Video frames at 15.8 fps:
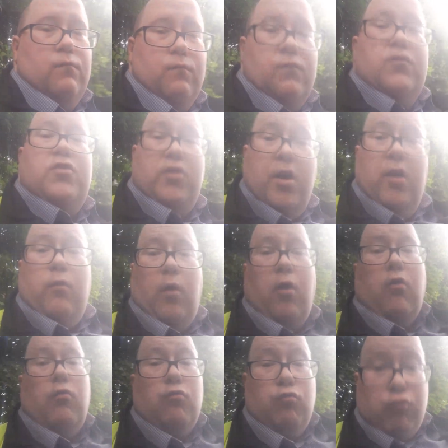Do you know
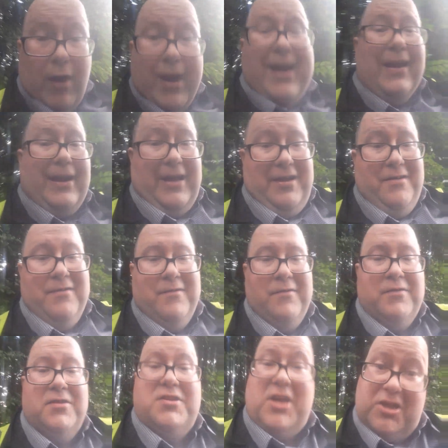what really
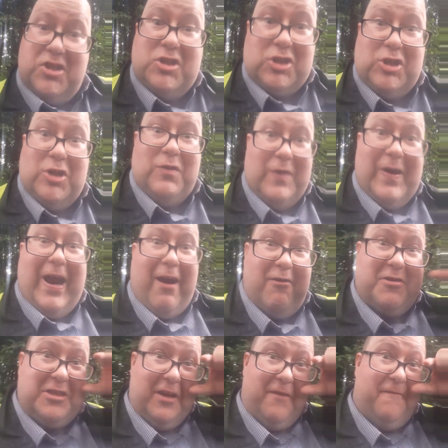doesn't suit the
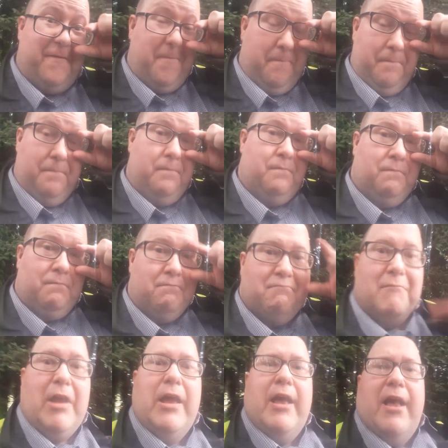narrative?
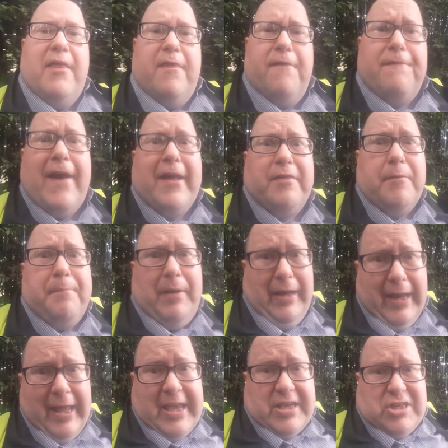The fact that
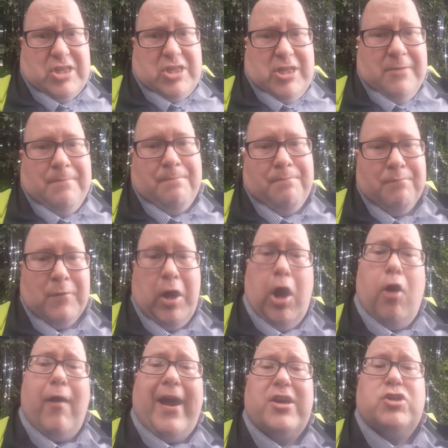police
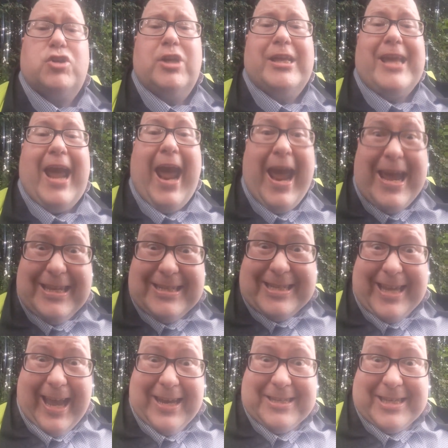are actually
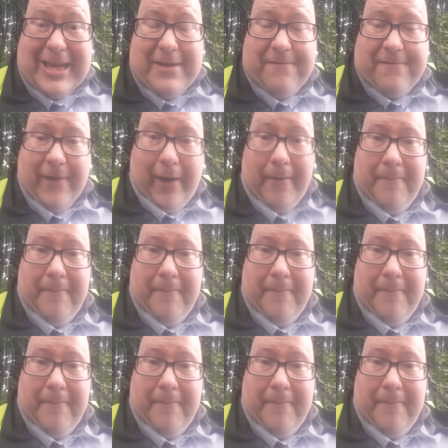aiding Antifa.